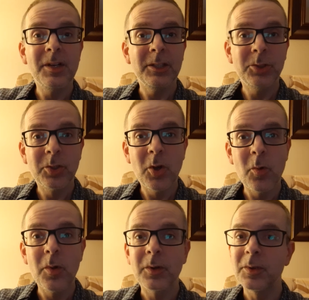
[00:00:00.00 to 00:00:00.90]
not your
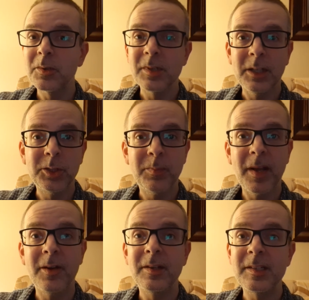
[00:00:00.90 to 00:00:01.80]
coworkers, not your
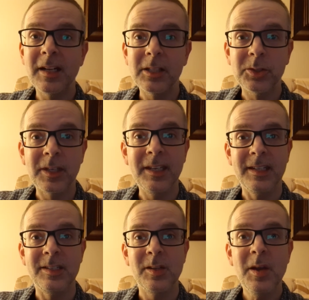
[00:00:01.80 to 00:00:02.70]
parents, not your
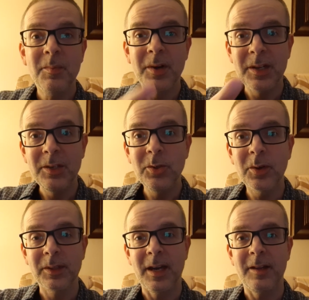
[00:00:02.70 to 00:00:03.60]
kids, but in
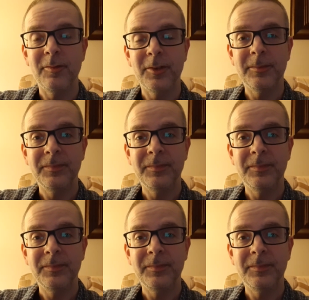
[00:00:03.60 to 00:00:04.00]
your life.